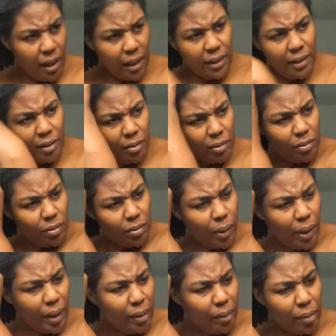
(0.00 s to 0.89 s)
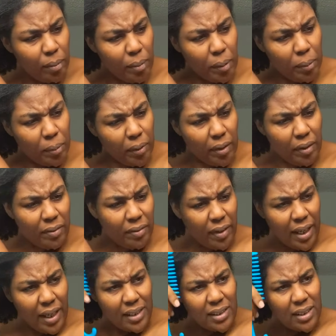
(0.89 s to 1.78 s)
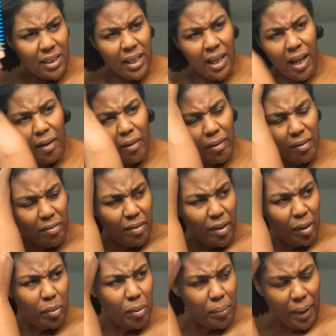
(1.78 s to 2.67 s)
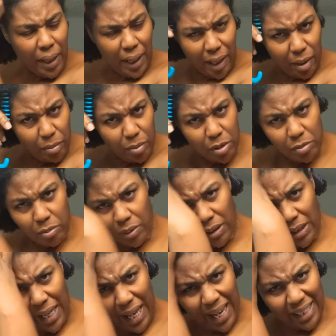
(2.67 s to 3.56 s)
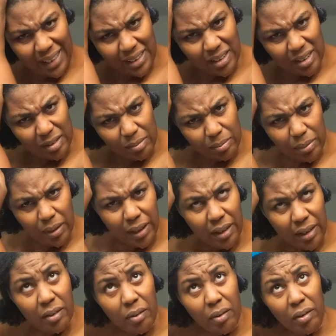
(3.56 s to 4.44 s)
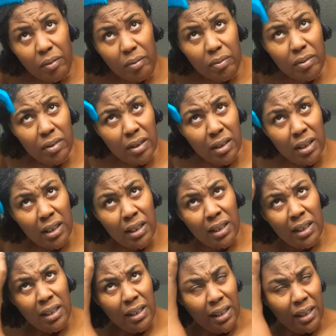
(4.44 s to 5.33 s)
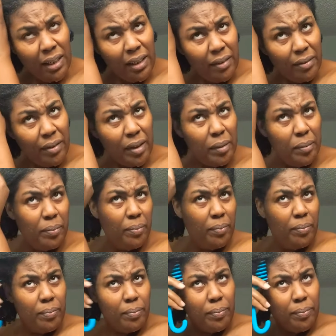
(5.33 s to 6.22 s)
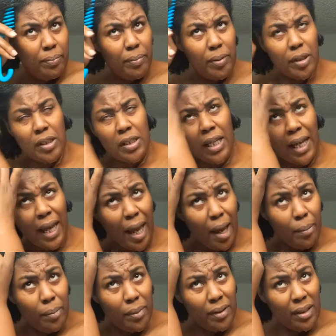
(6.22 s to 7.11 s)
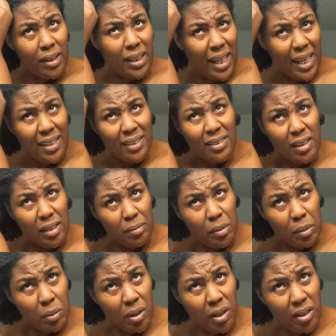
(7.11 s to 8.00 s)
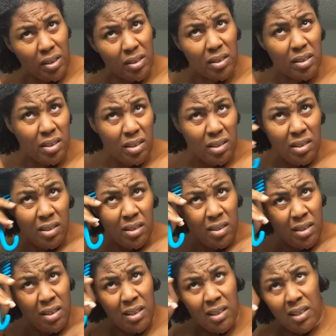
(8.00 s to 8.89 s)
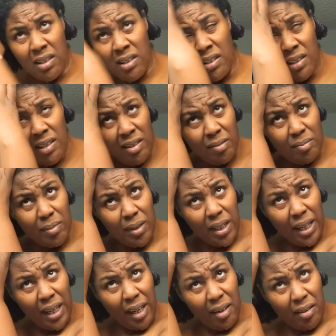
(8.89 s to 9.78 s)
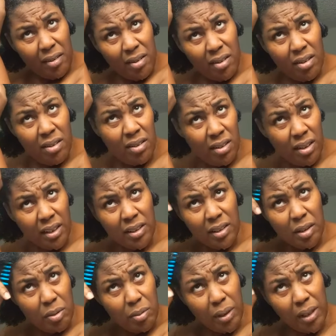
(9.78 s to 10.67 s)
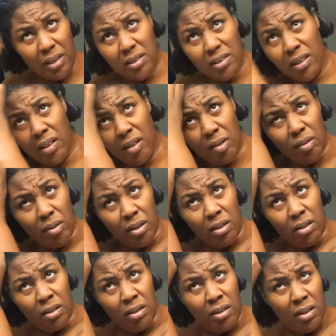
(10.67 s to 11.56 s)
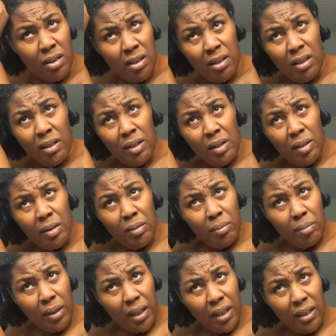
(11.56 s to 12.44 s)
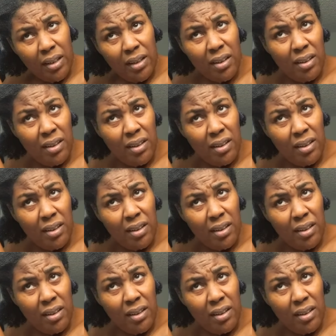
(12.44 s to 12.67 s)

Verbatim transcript: I don't quite remember if that's how it felt when my hair was relaxed, but or if it per se happened the last time I washed my hair like two weeks ago. But